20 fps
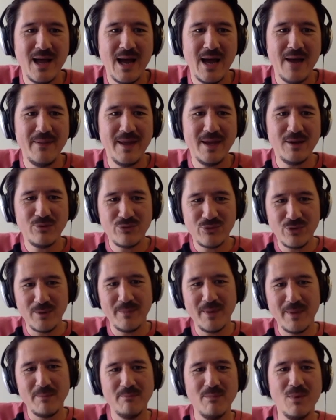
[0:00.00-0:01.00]
And then
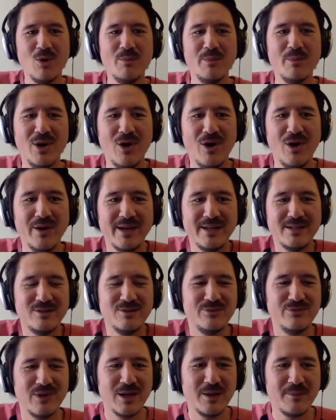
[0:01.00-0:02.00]
from that moment on, I
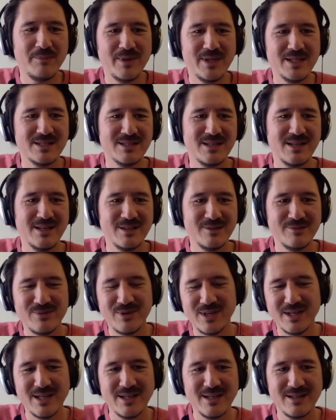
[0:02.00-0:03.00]
developed this kind of
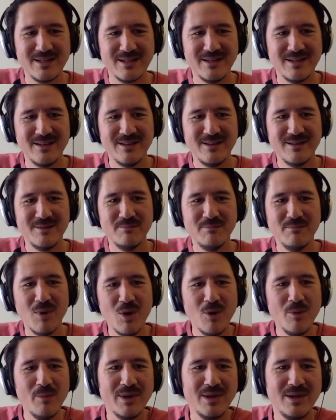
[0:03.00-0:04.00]
like
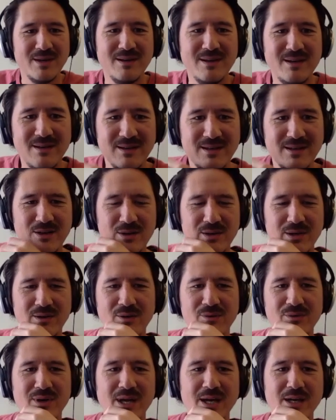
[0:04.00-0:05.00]
moment in you know
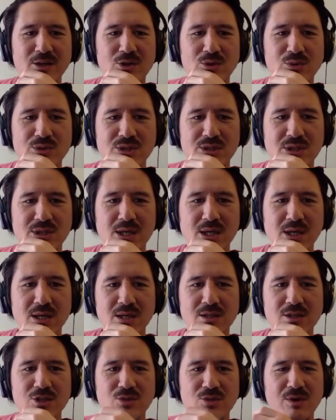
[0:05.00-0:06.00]
of inadequacy.
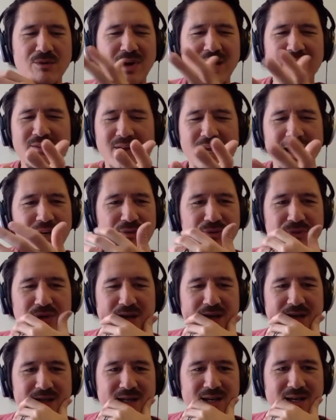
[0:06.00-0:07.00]
Did you ever have anything
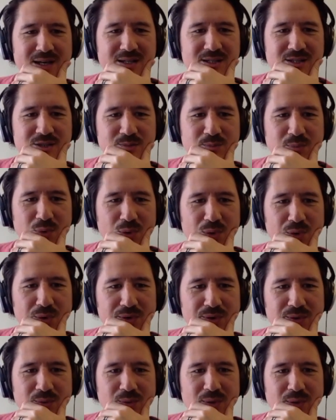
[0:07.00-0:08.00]
like that in sport,
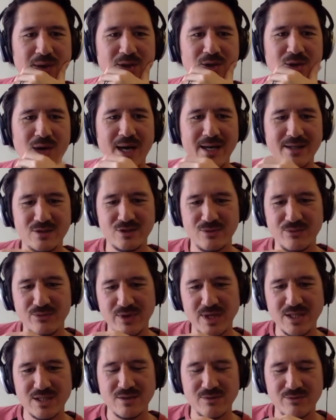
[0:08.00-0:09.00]
where you had to
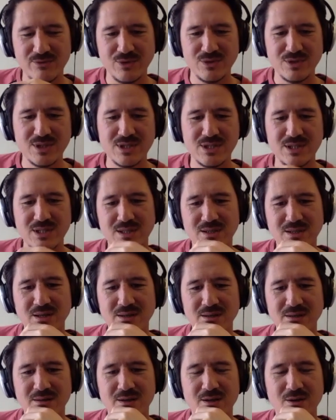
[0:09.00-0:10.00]
face adversity
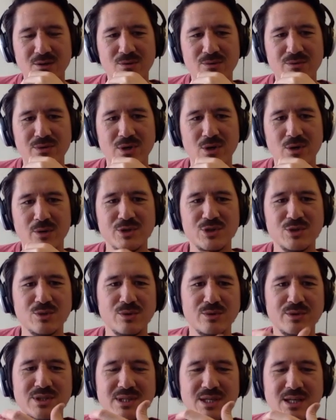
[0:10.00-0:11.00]
and get over it, or was you
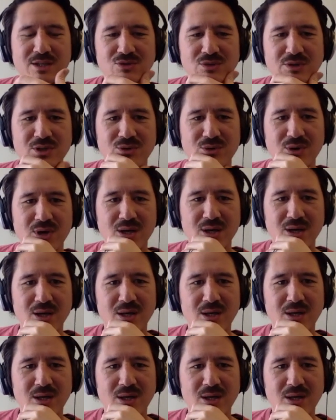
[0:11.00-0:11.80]
always naturally great?